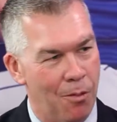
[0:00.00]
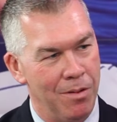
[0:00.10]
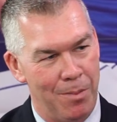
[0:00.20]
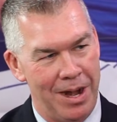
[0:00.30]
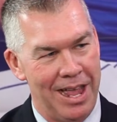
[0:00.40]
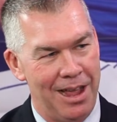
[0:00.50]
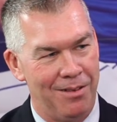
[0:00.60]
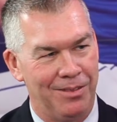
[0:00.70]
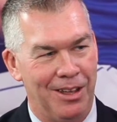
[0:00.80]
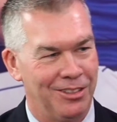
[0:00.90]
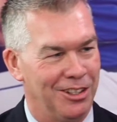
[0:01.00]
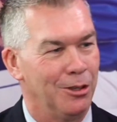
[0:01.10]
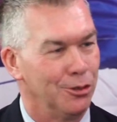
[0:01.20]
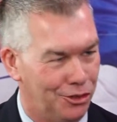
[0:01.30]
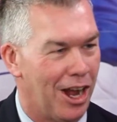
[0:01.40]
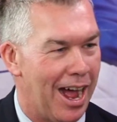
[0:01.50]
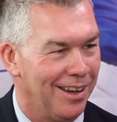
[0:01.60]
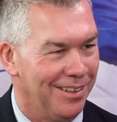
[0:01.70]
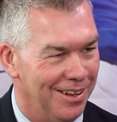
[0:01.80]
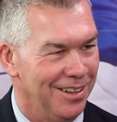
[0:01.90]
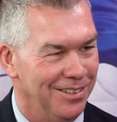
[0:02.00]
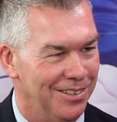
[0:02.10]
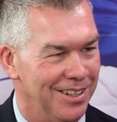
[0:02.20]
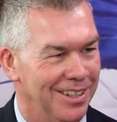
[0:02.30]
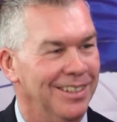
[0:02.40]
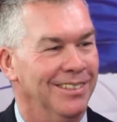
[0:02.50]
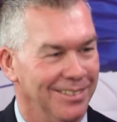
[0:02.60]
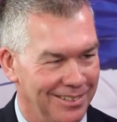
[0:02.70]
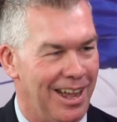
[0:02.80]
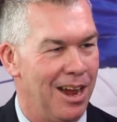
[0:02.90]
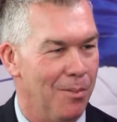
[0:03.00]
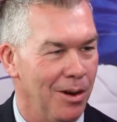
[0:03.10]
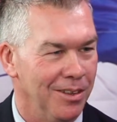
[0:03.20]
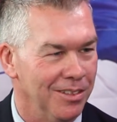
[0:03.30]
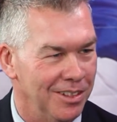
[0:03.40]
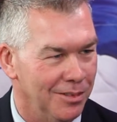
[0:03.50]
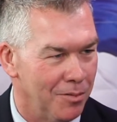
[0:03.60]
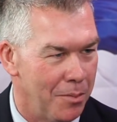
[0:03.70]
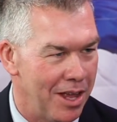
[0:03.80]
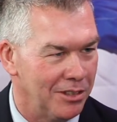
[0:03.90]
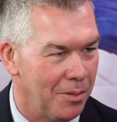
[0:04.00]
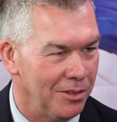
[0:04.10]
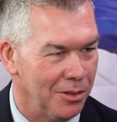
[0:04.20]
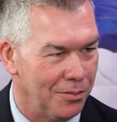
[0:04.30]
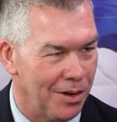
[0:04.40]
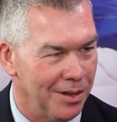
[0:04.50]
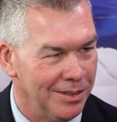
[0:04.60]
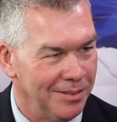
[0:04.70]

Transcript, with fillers: we might have a single shot that is the high mark of the season for basketball so far.